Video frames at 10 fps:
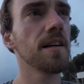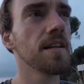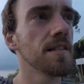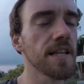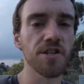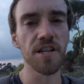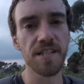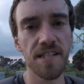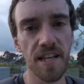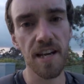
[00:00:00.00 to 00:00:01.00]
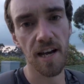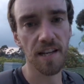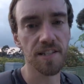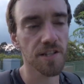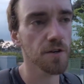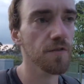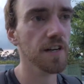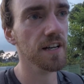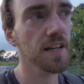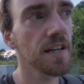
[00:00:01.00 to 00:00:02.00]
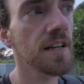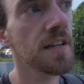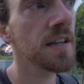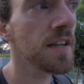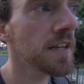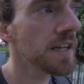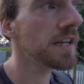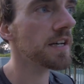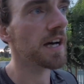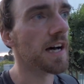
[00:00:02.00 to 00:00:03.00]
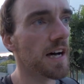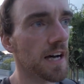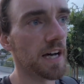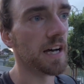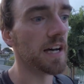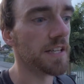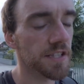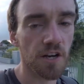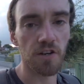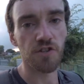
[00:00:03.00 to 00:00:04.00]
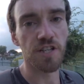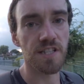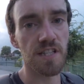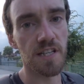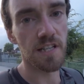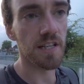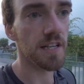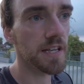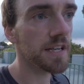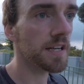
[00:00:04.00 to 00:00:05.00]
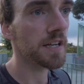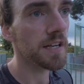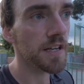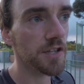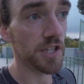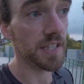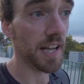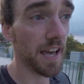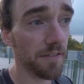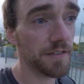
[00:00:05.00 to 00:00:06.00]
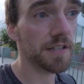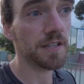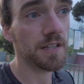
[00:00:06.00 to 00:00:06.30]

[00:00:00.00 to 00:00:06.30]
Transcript: session at City Heights is over. Uh, Scott and Tristan just left.